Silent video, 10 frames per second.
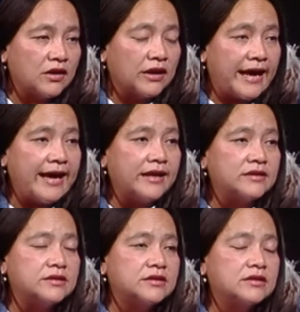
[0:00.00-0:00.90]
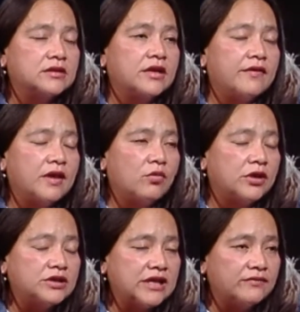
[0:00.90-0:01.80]
land, and they
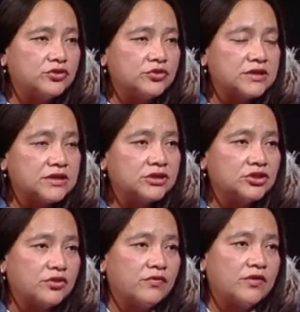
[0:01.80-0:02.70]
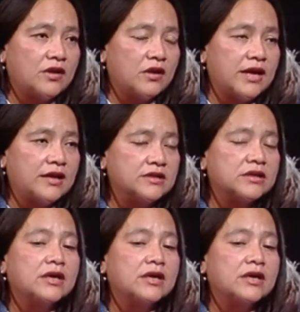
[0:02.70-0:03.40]
wanted to have jurisdiction over their land.